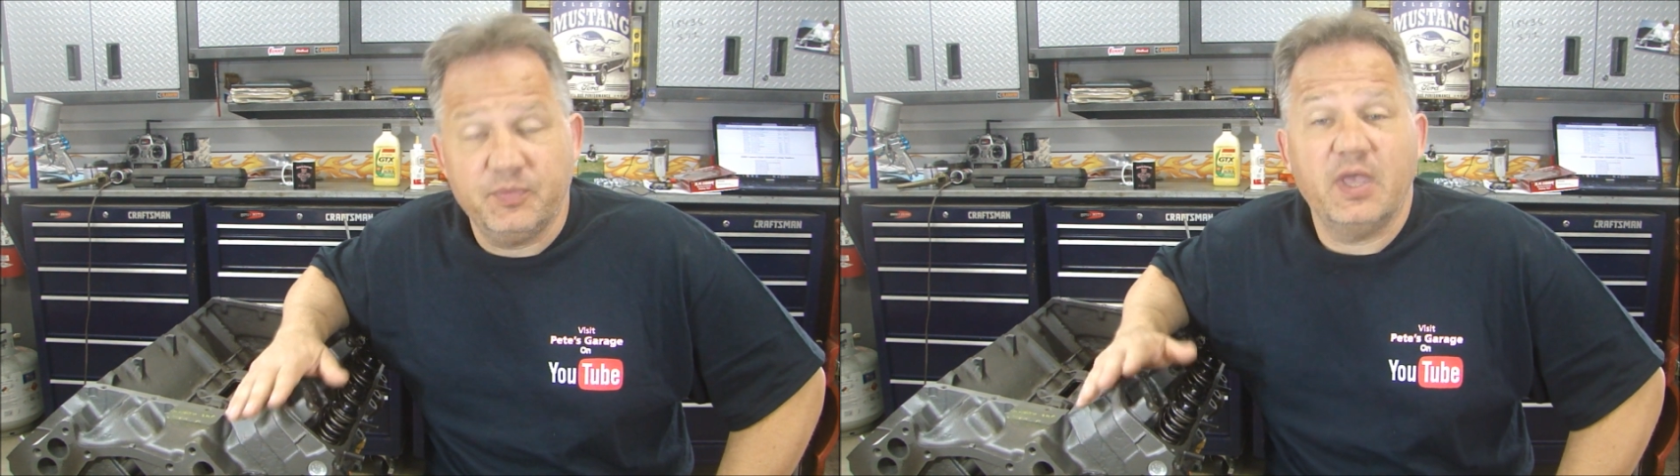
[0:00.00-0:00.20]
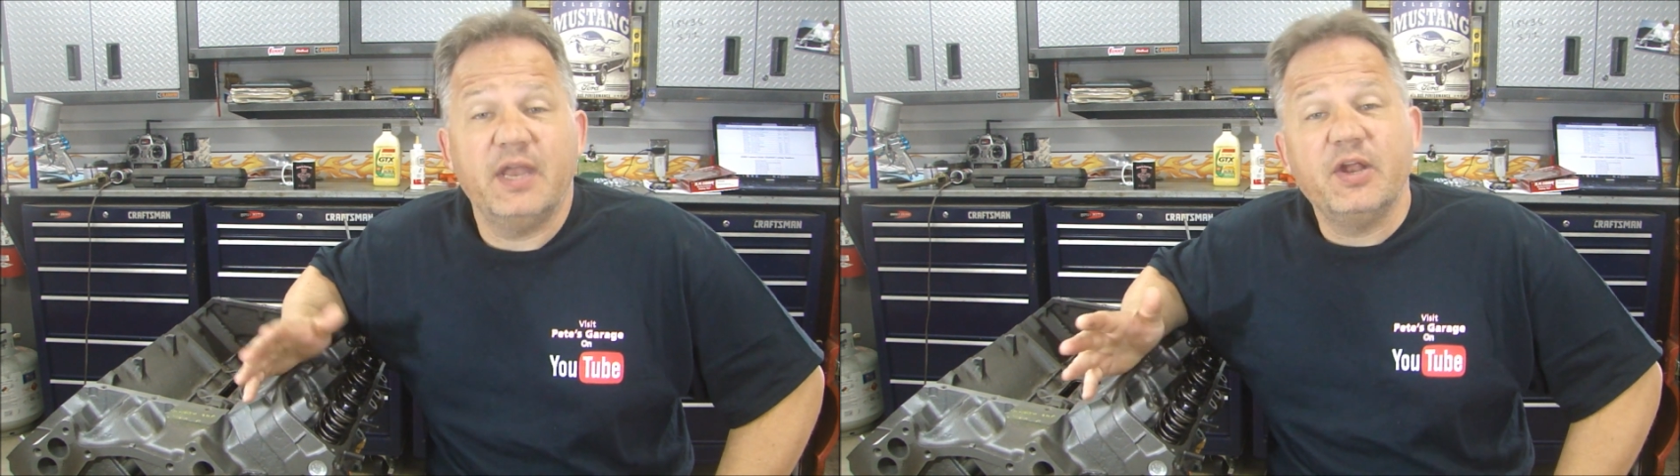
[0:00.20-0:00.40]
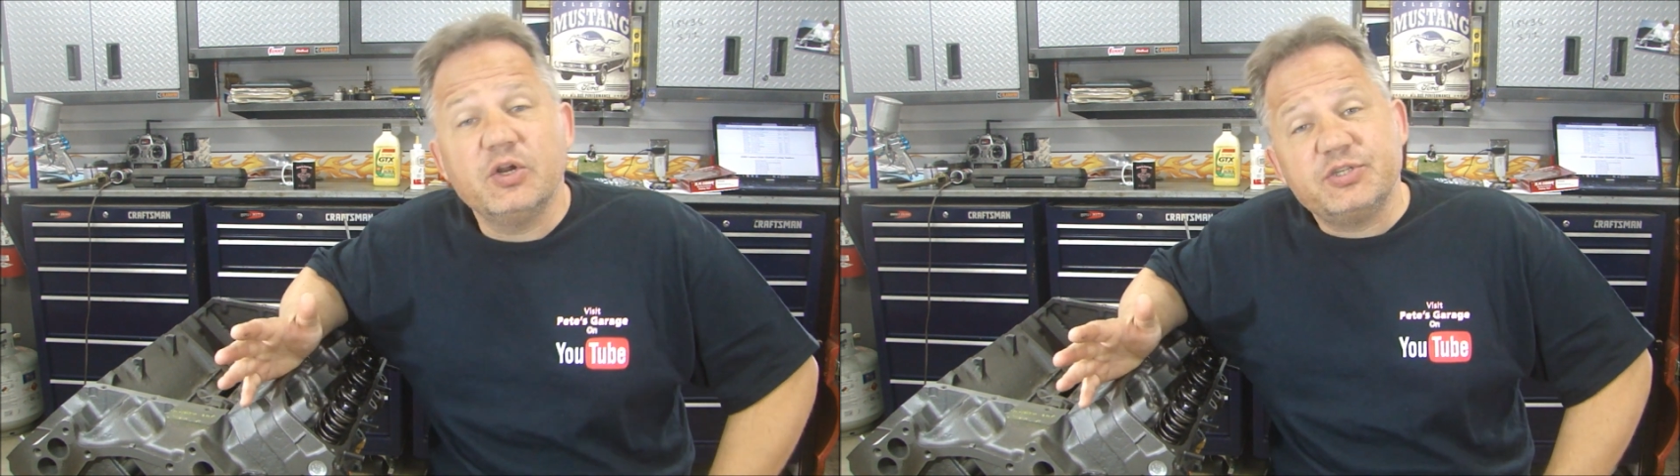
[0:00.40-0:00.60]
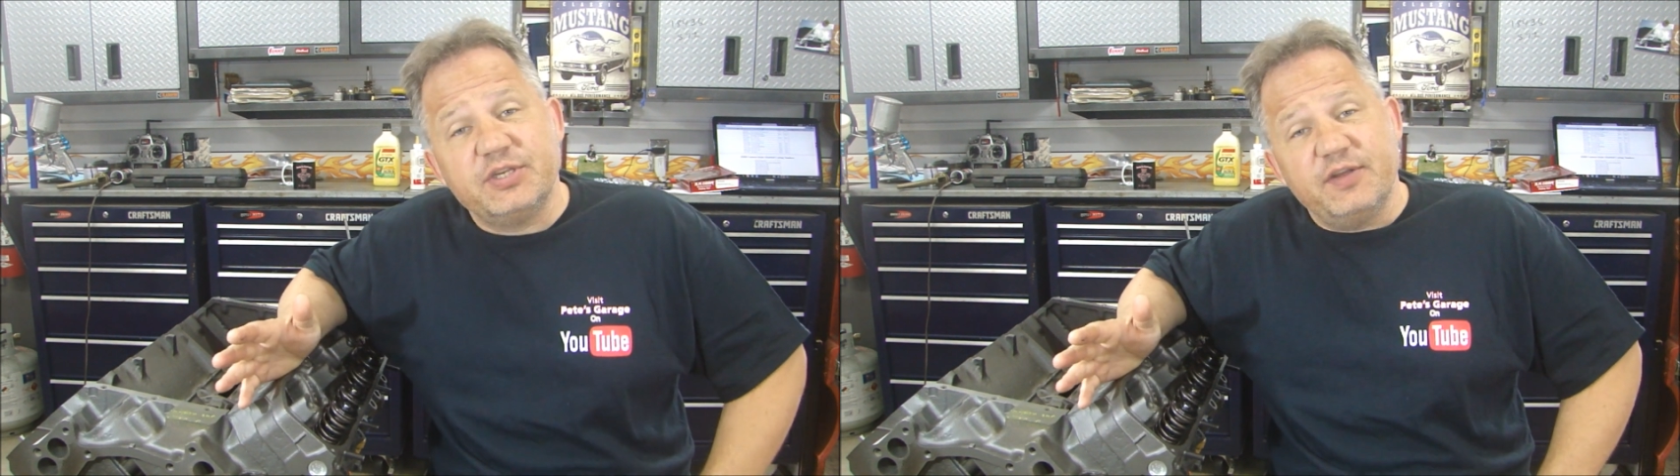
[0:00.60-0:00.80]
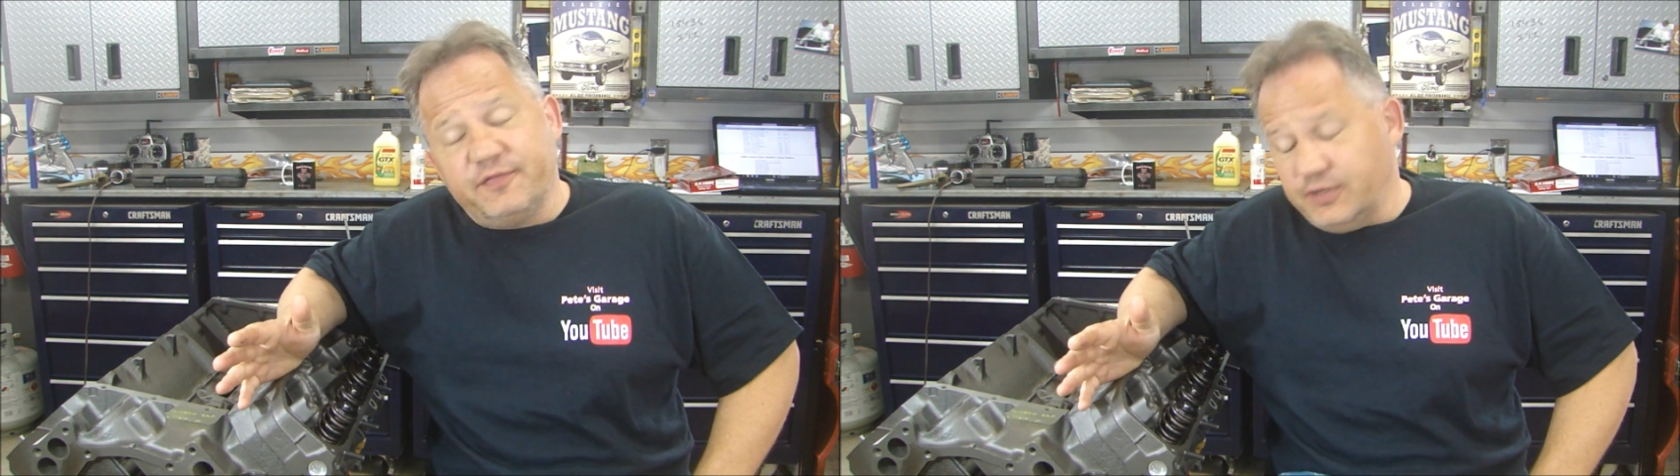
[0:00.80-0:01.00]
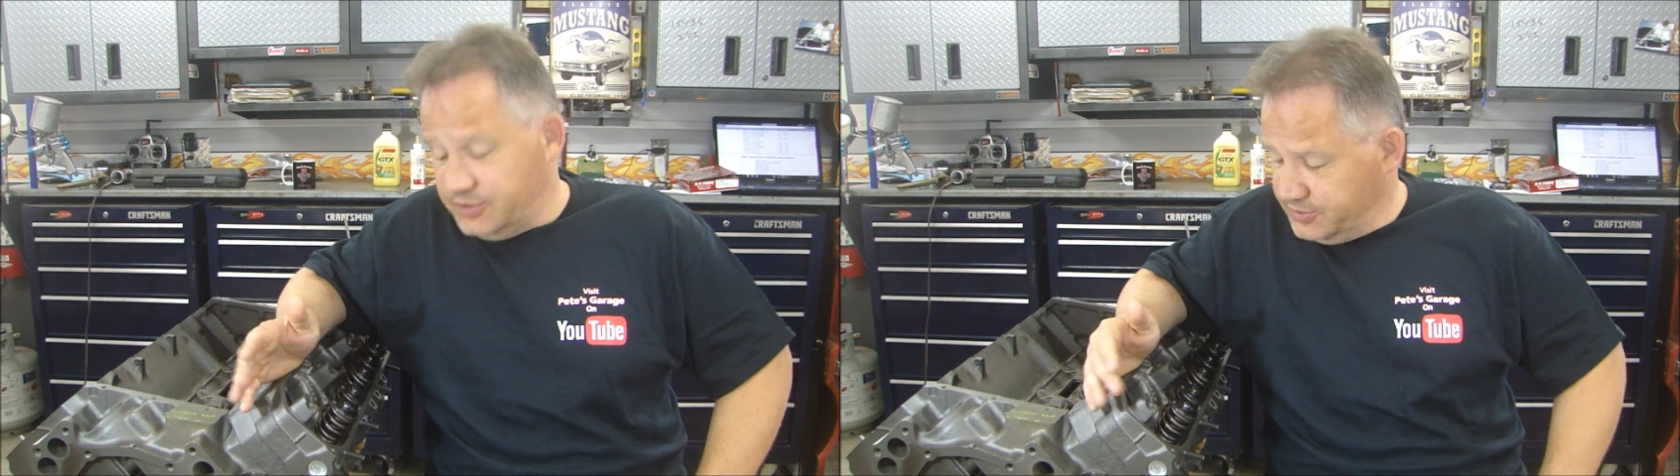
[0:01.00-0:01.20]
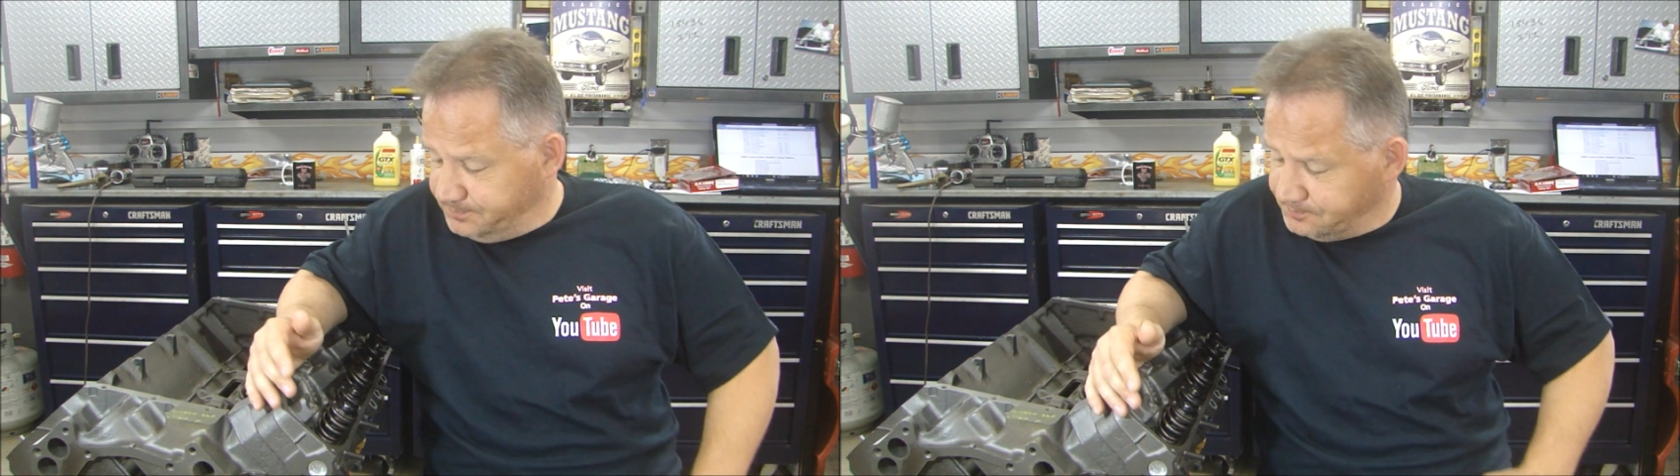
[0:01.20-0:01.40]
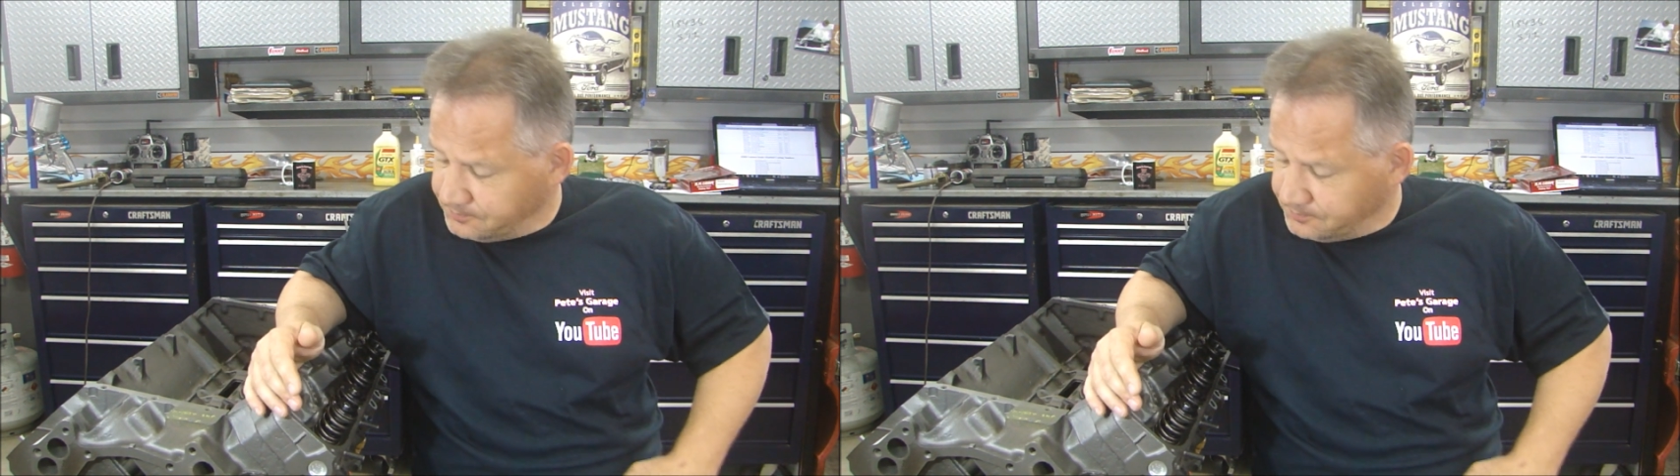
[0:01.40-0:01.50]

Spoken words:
And here's the difference.